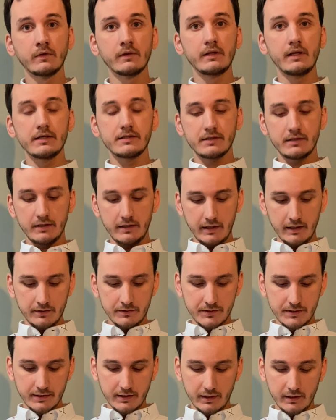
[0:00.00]
That's the
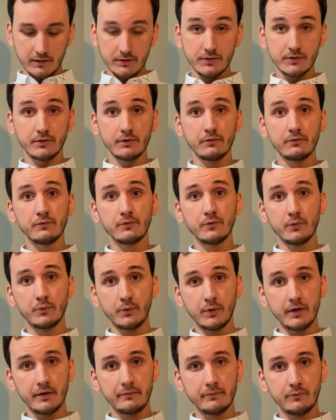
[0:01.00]
downside. So for
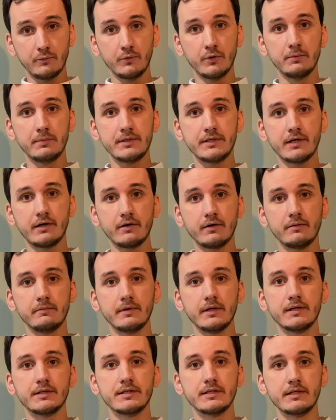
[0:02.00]
what we'll be talking
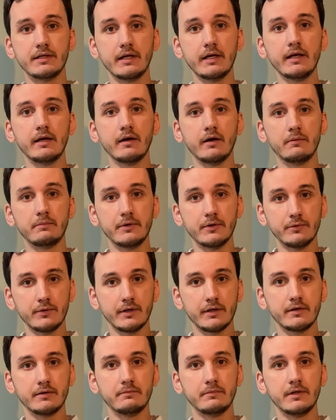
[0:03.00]
about today, I'll be
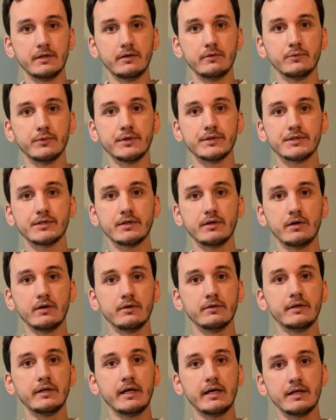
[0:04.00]
recommending what's
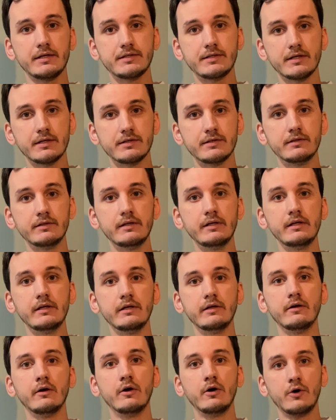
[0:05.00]
called
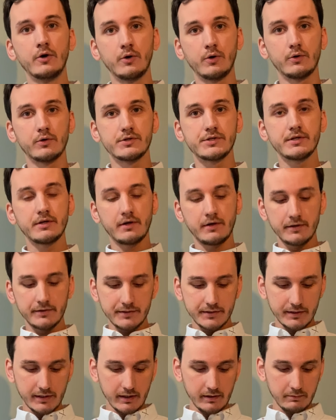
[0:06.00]
SSD, or solid
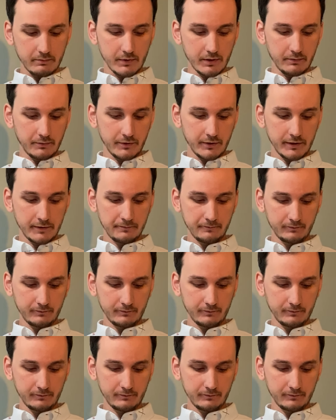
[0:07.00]
state memory.